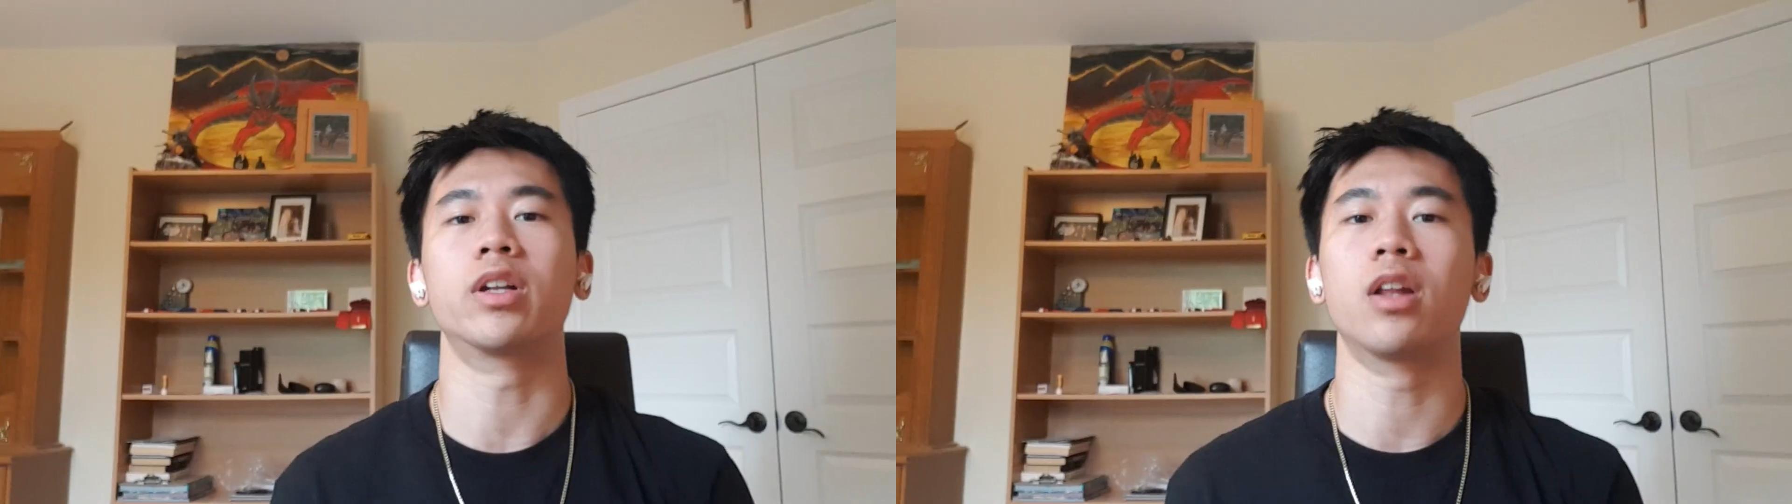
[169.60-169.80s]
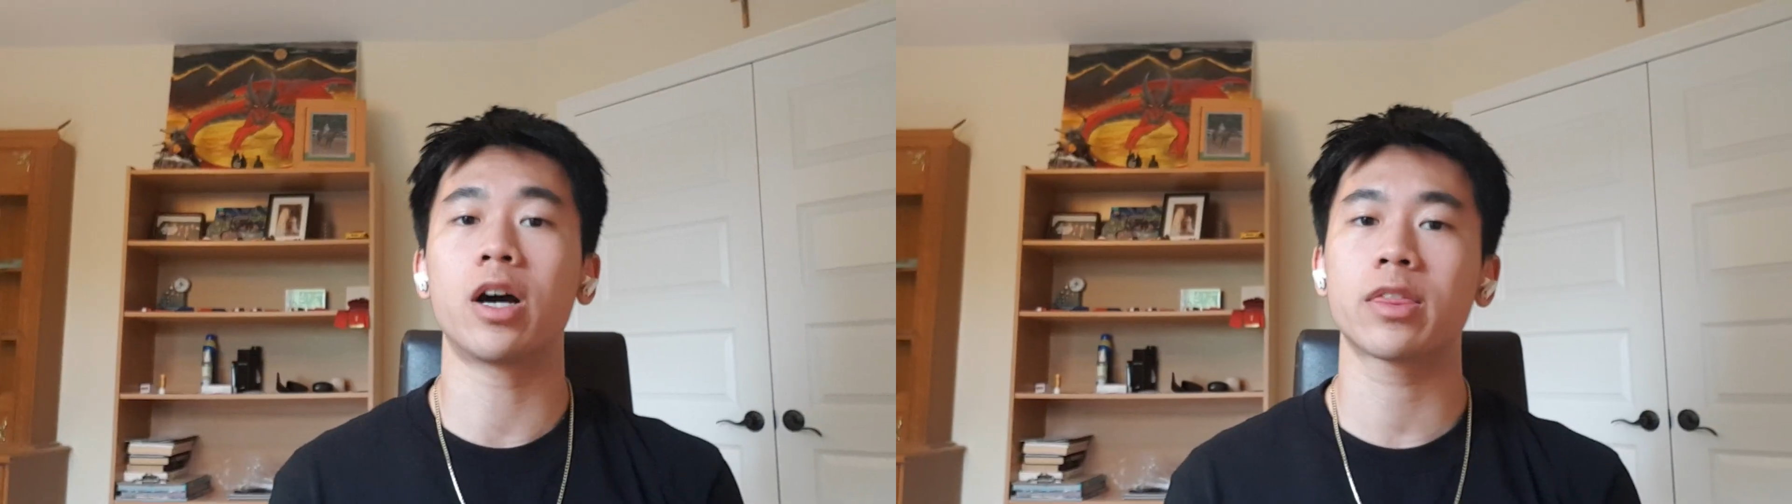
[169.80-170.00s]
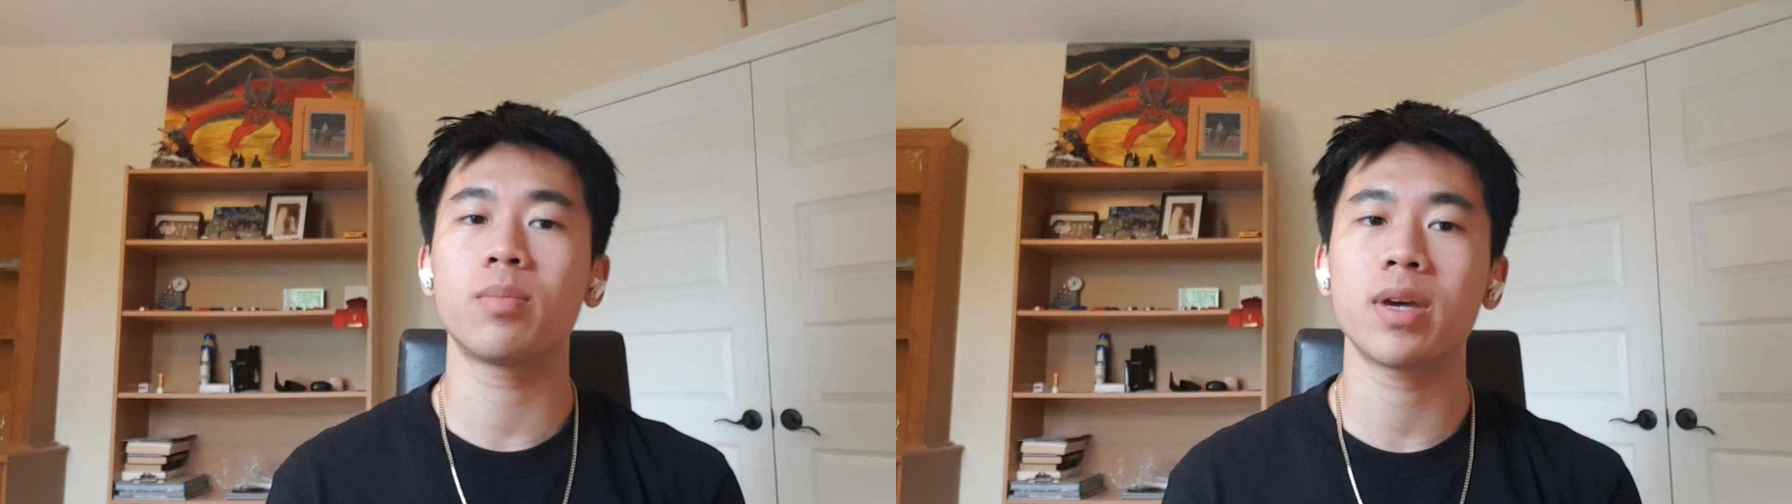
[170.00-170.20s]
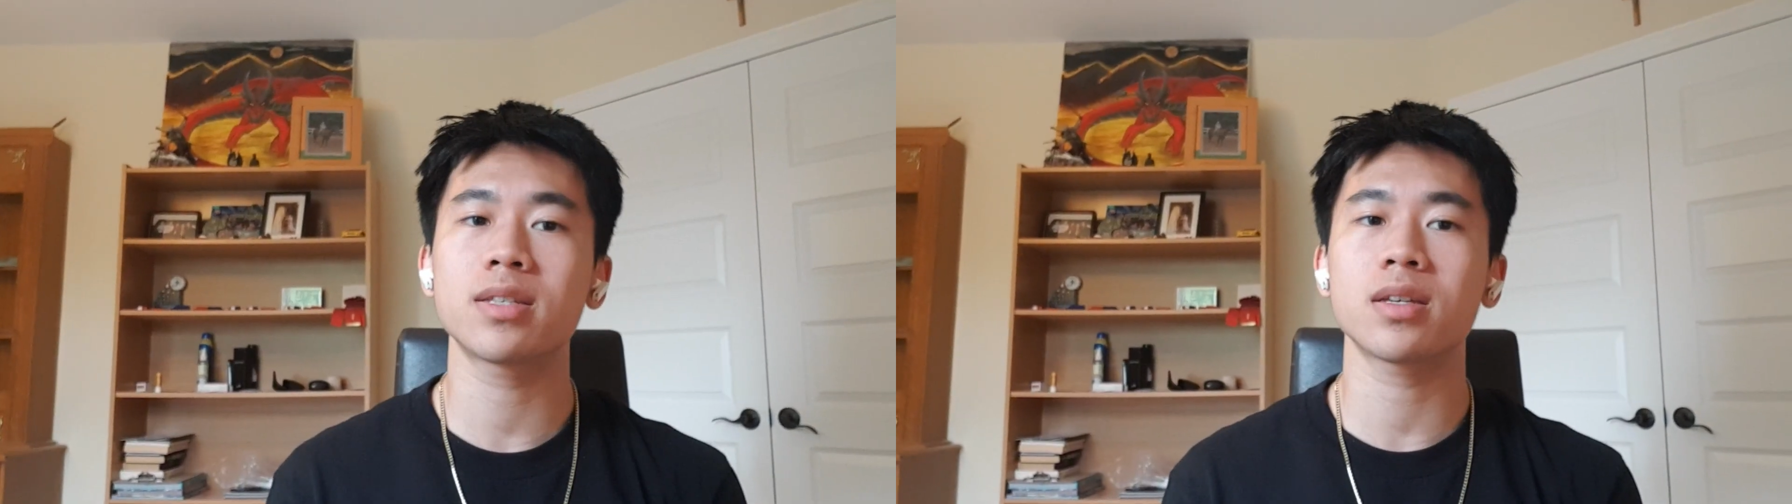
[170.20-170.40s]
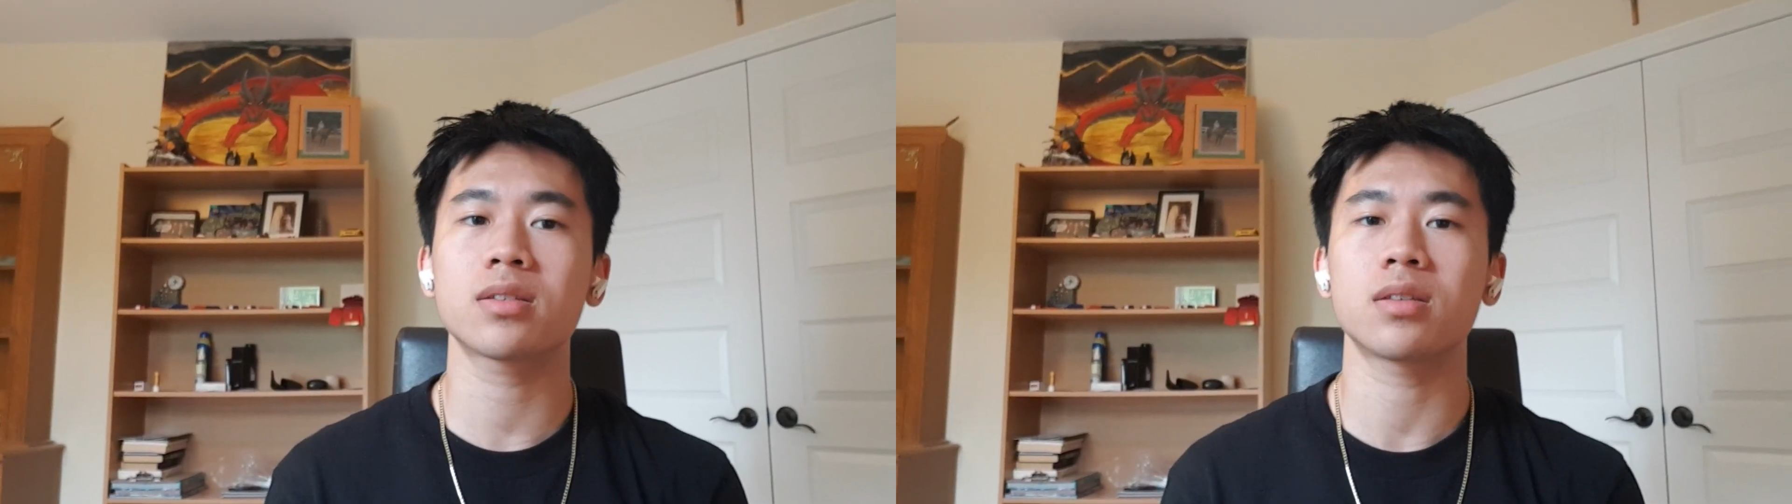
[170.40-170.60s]
unlocked the
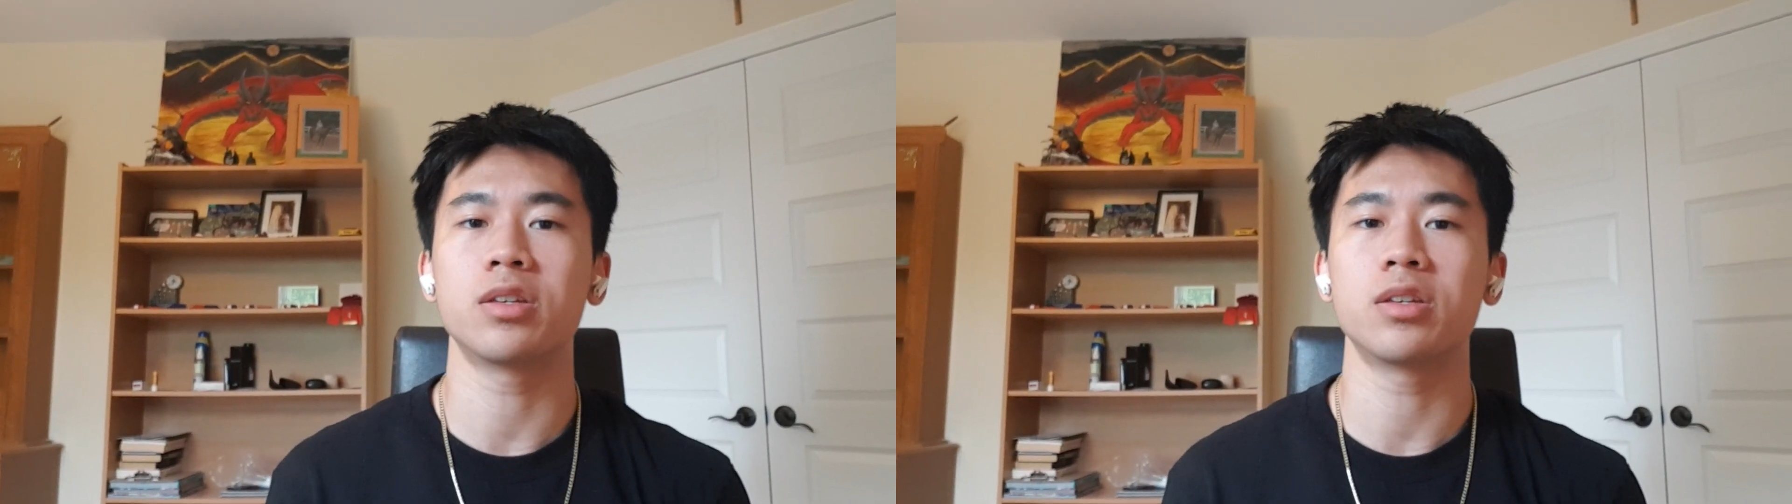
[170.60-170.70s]
basics,